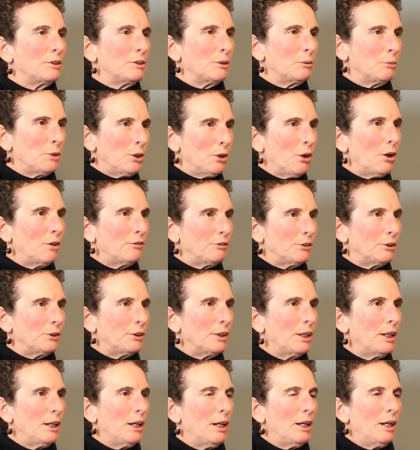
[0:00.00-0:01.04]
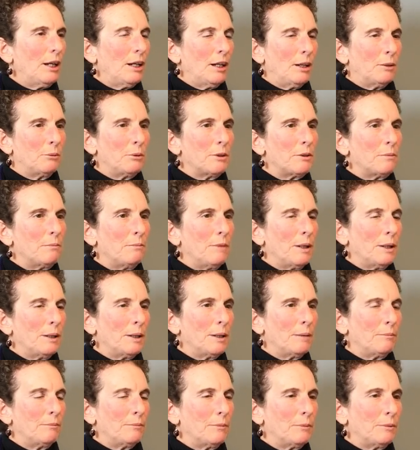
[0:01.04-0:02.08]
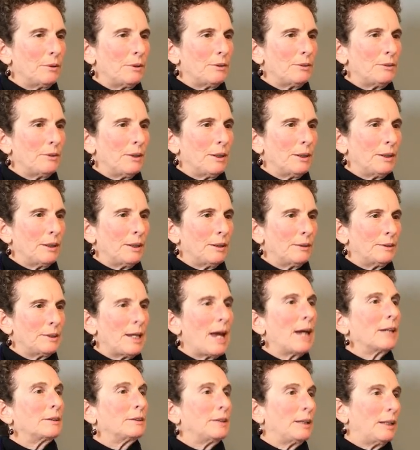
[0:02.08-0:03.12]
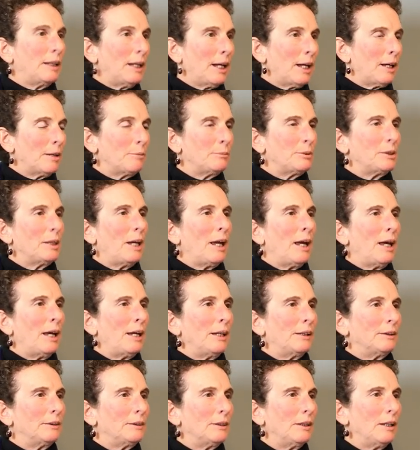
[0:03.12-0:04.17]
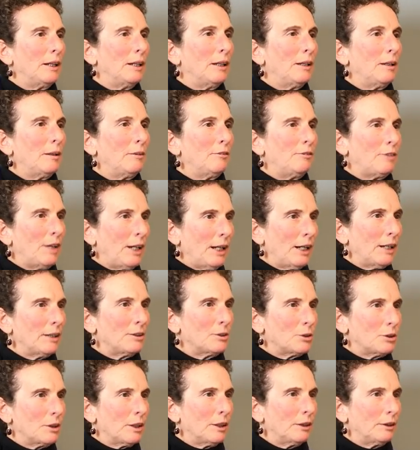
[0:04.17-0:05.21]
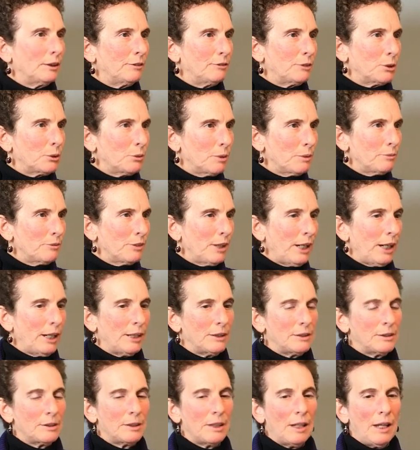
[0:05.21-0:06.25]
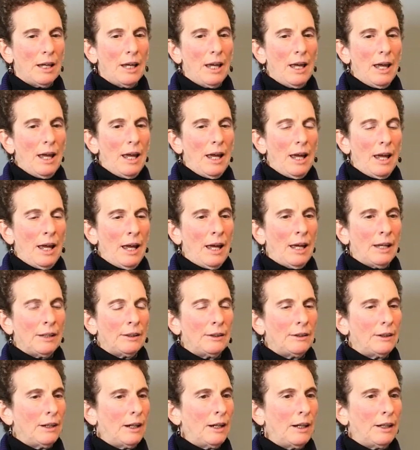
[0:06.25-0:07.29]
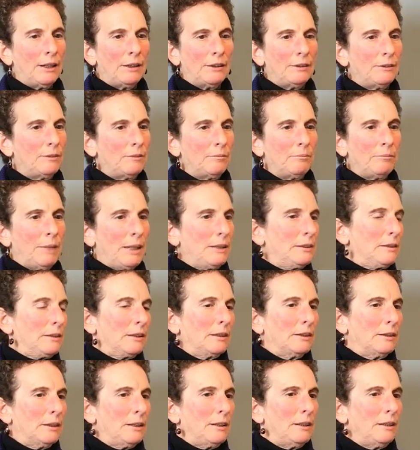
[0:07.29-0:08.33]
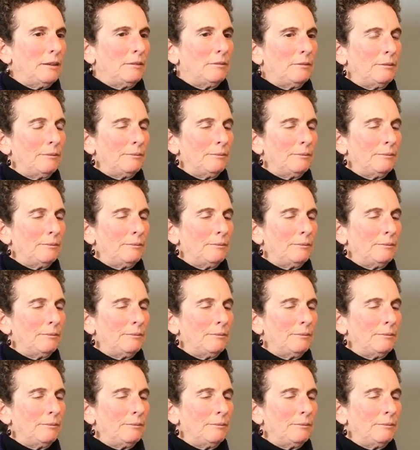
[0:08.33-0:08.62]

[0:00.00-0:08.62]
that we offered with taxi cabs and vans, lift-equipped vans. And I basically,